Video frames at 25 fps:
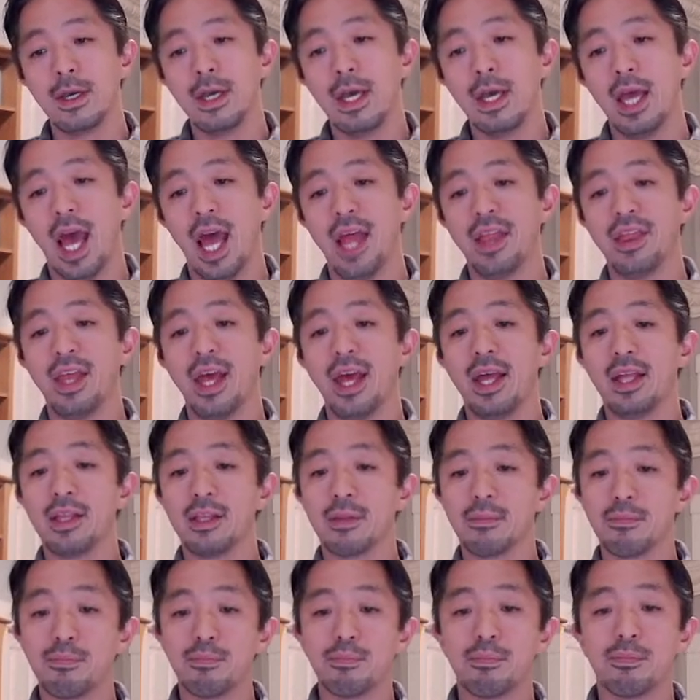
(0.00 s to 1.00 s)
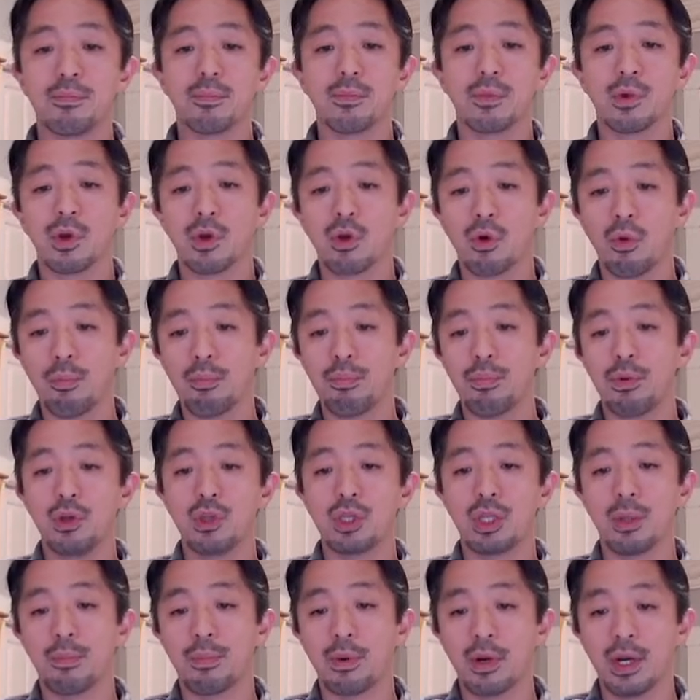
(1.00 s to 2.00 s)
and then compute
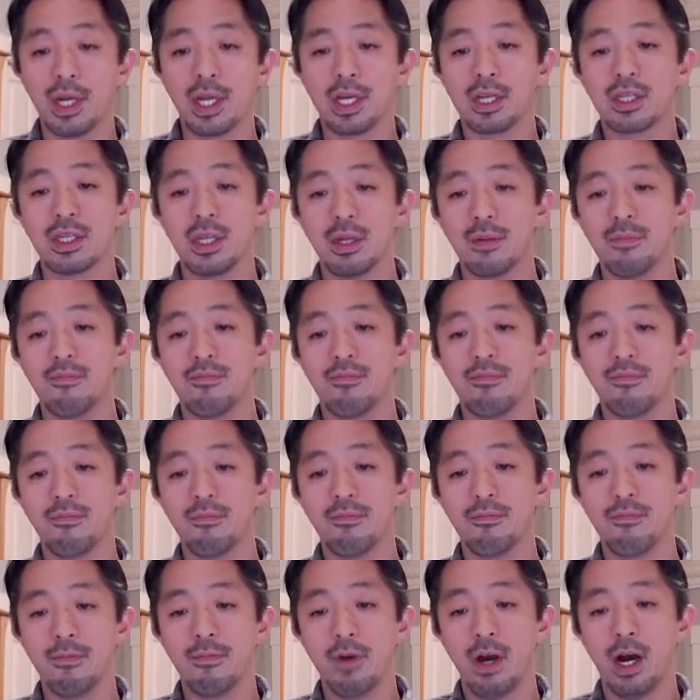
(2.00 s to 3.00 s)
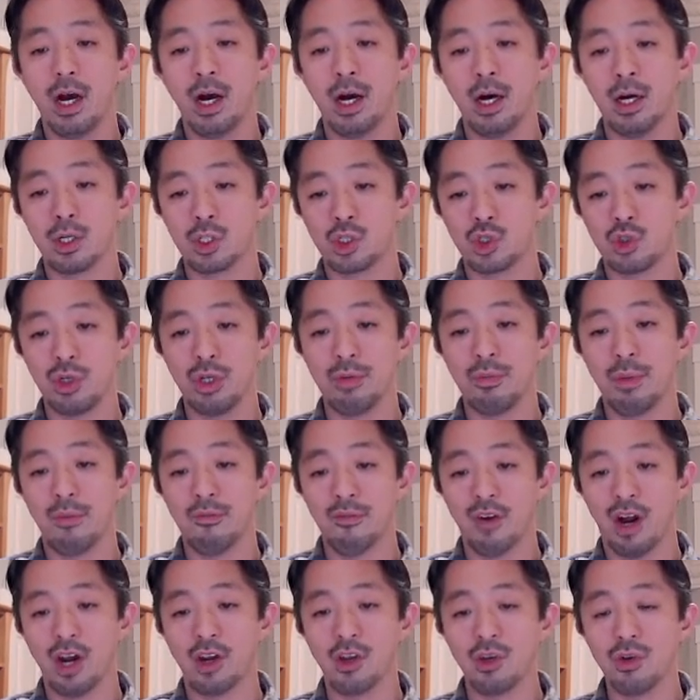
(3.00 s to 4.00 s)
the predicted uh, treatment
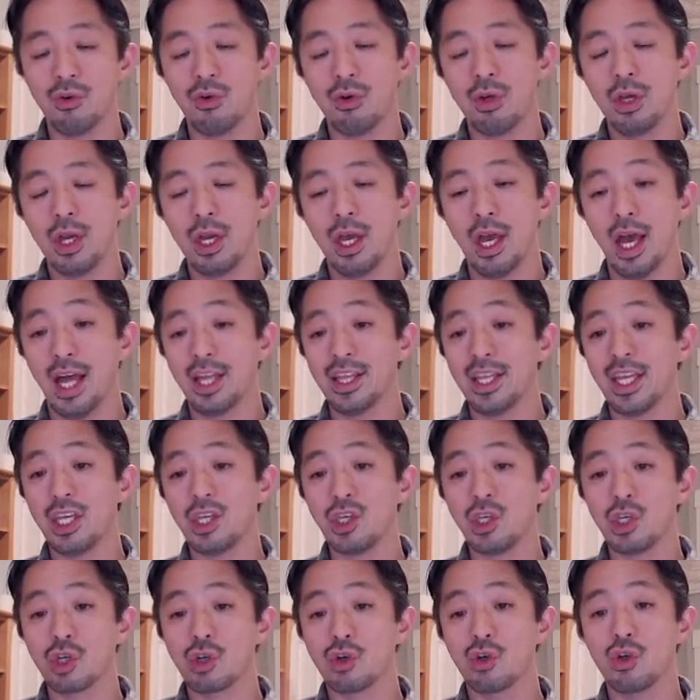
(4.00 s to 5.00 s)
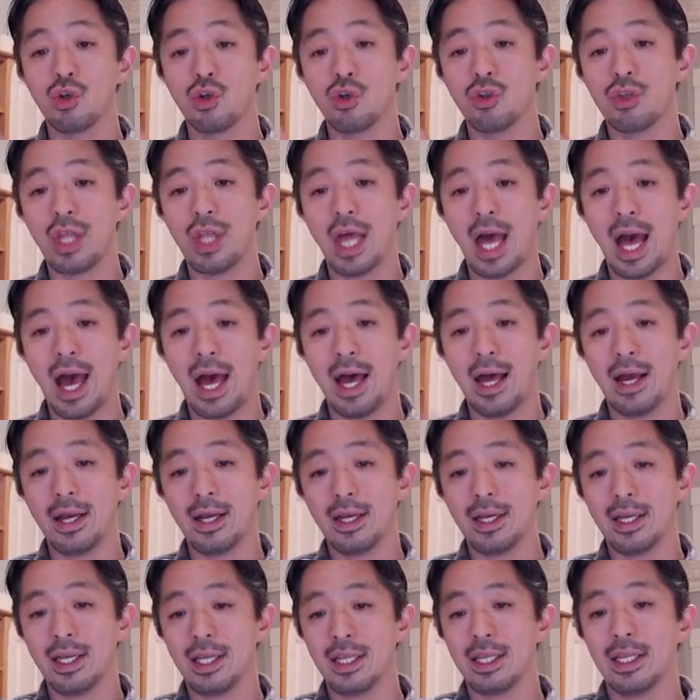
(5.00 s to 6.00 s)
value and then include that
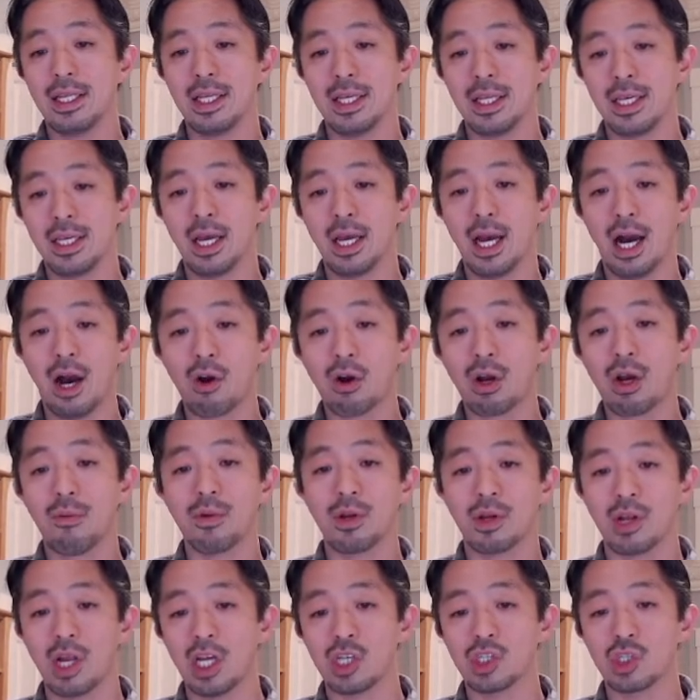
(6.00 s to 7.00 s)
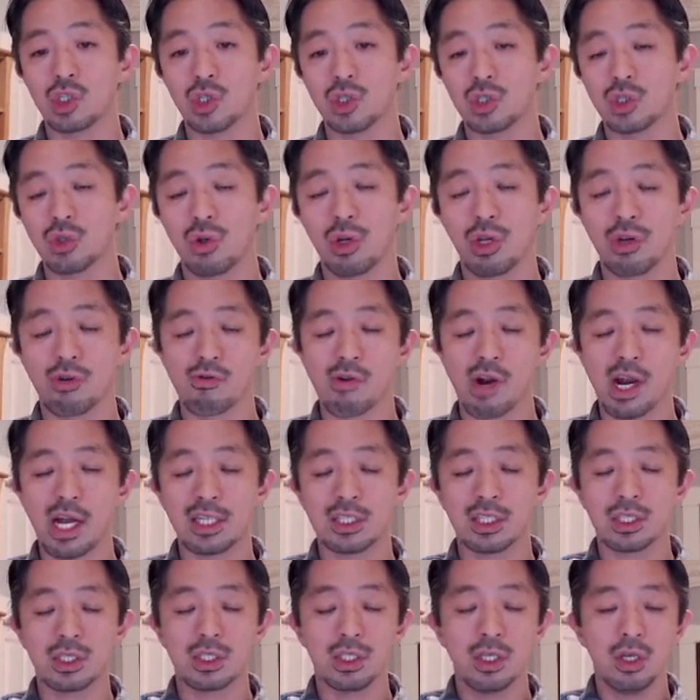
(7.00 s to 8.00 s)
in the outcome regression. So
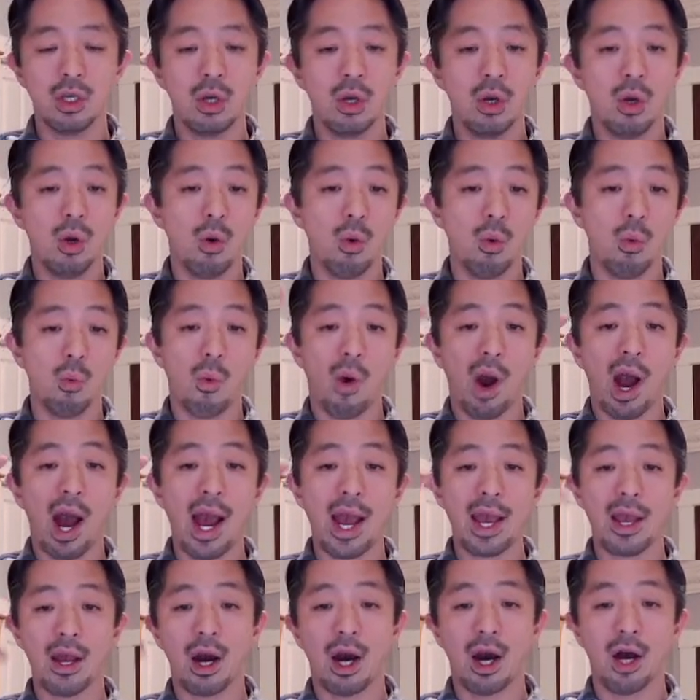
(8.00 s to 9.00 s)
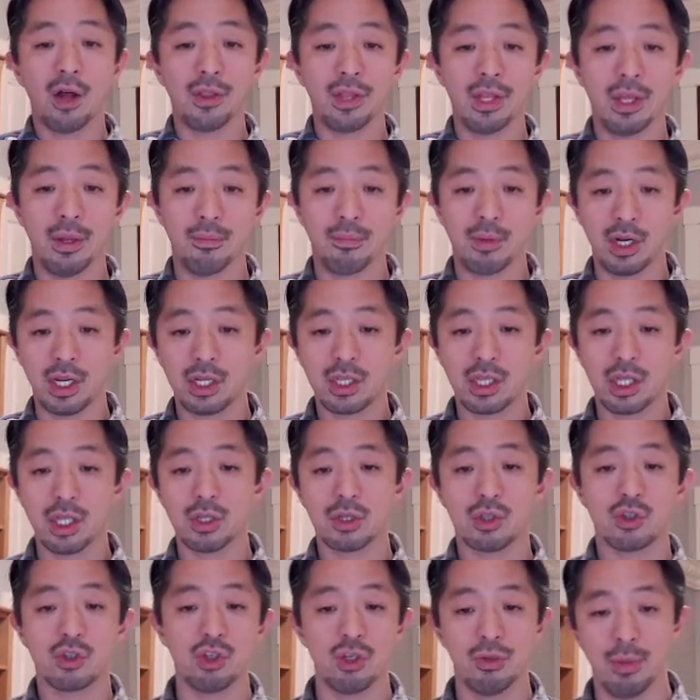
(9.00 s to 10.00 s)
regress y on the
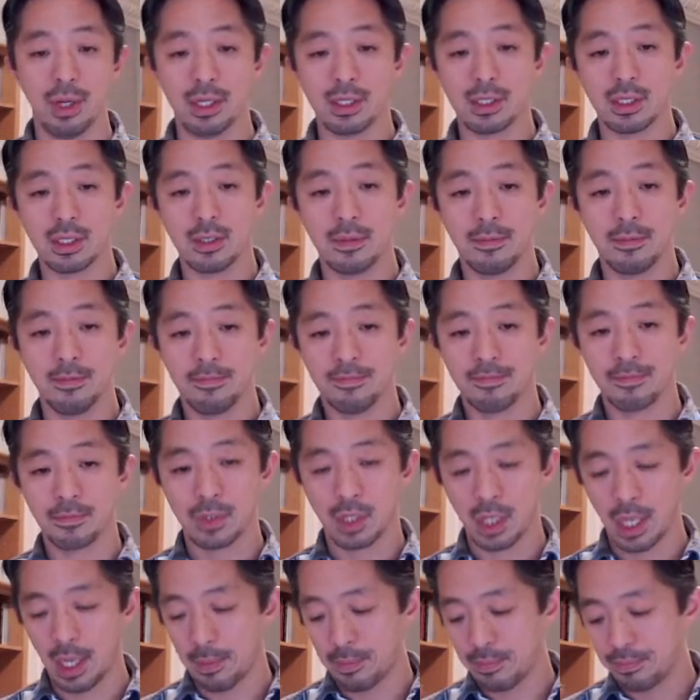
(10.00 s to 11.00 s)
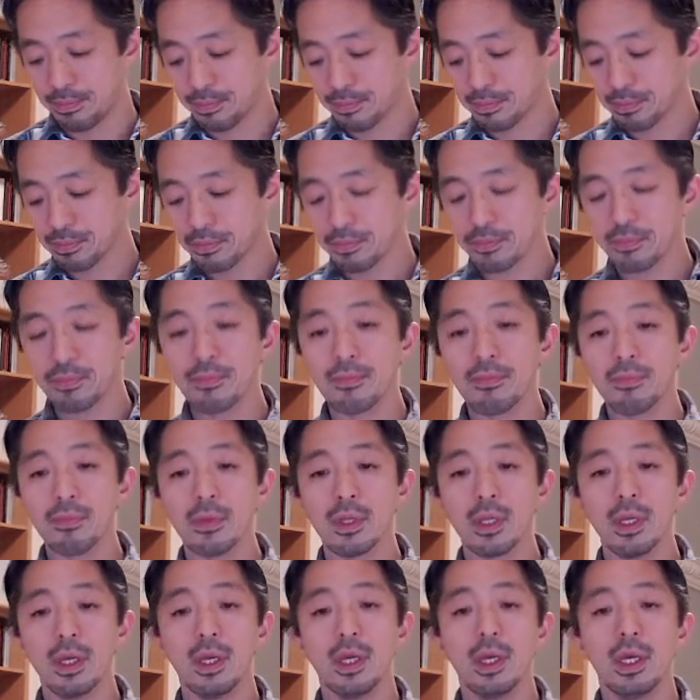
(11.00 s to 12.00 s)
predicted treatment. Okay.
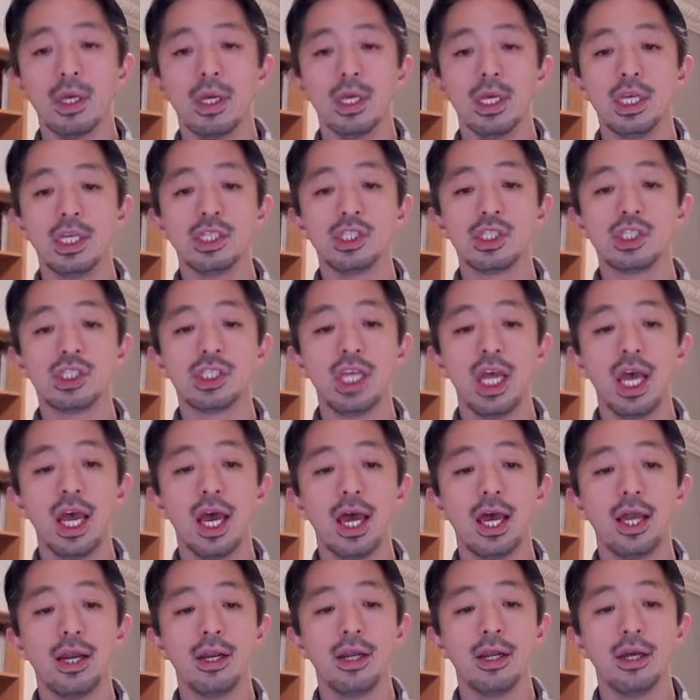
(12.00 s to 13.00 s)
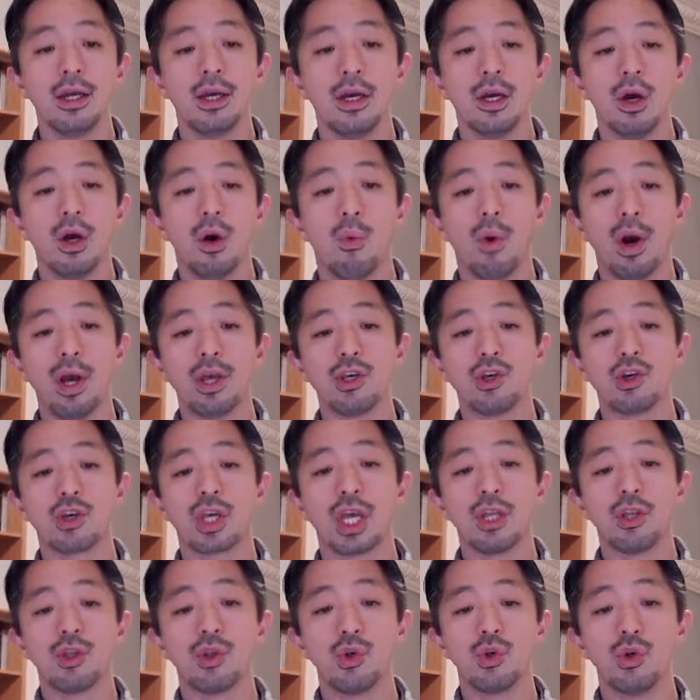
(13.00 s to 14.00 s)
Instead, what you
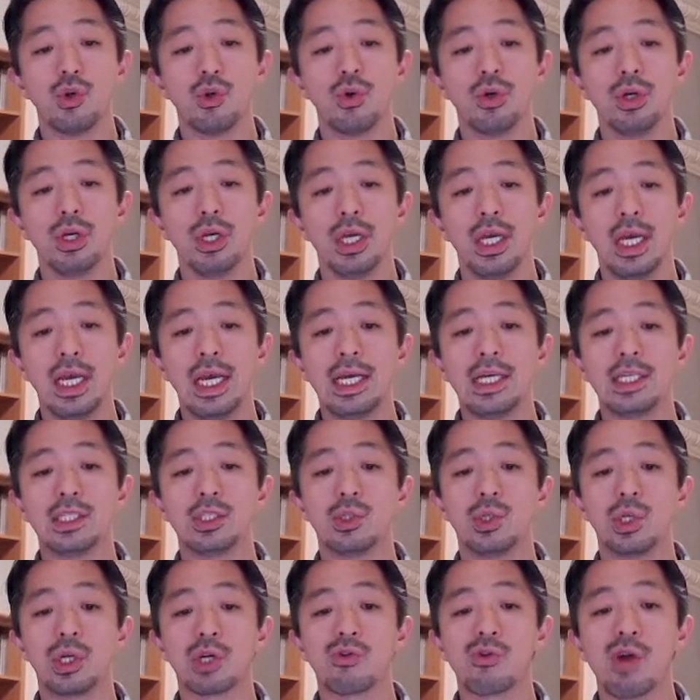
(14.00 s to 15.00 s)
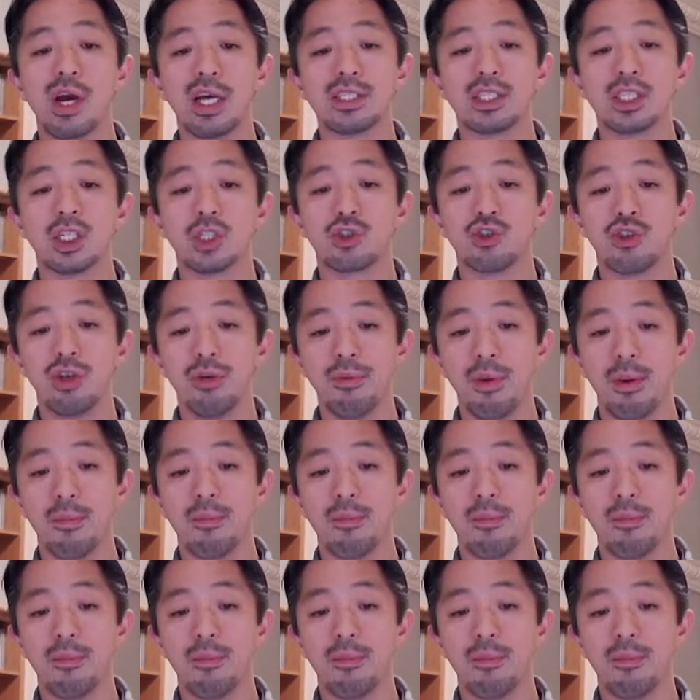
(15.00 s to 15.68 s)
can do is regress the treatment